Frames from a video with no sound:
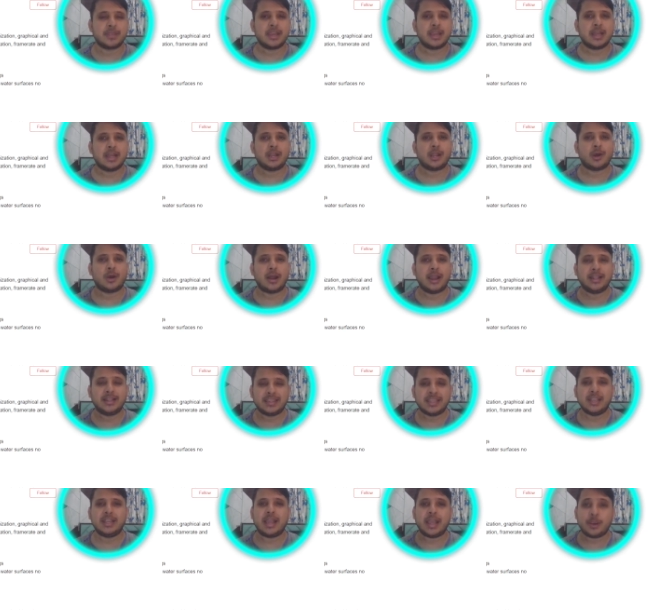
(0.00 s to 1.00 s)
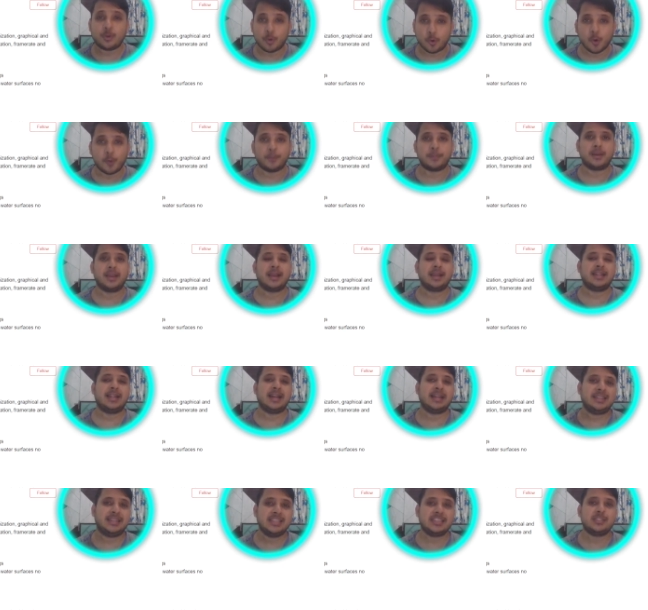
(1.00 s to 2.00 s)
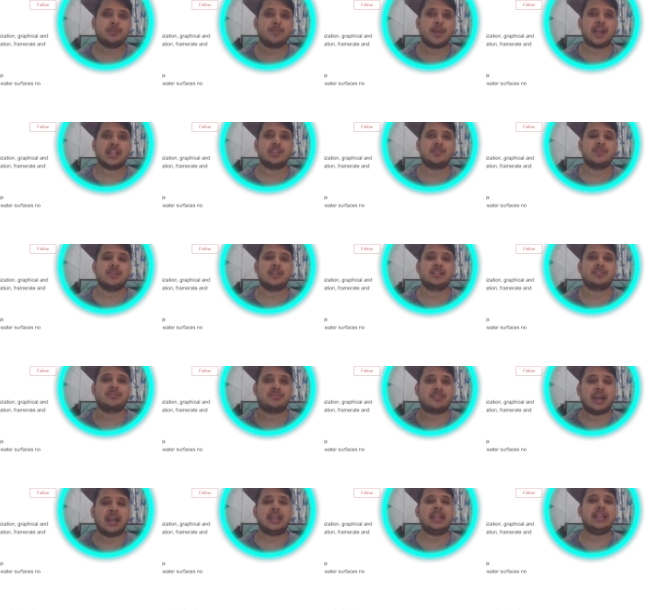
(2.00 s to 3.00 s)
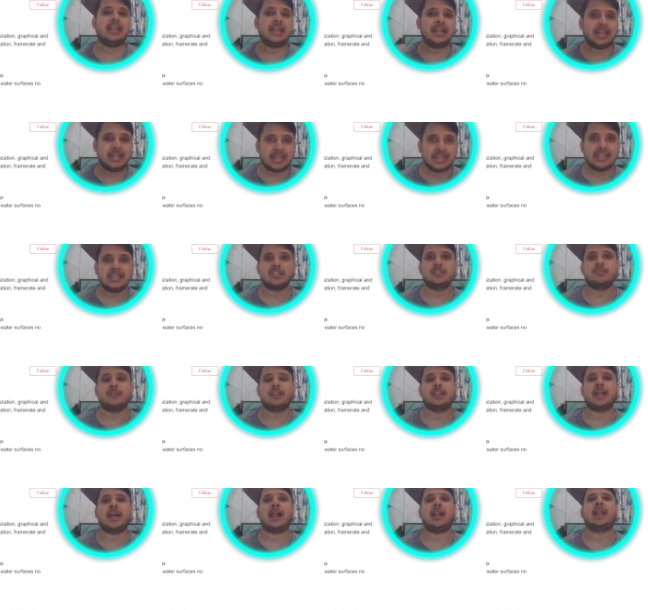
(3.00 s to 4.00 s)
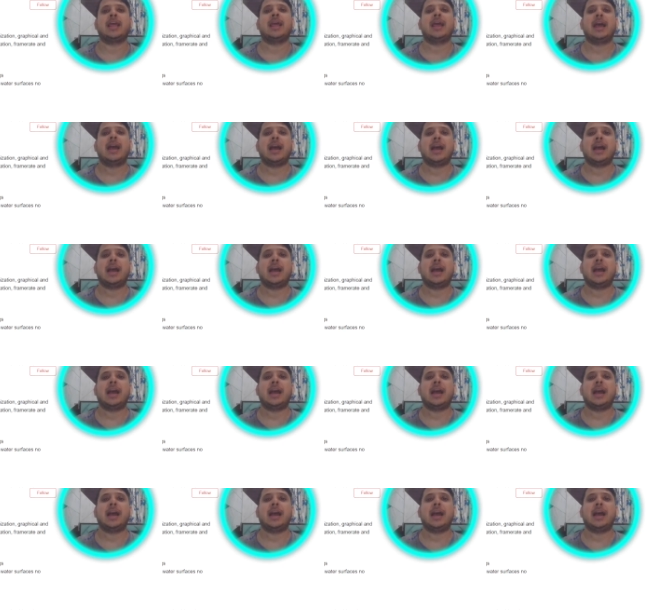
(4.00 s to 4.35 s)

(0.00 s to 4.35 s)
now i think i hope that this patch fix finally deals with that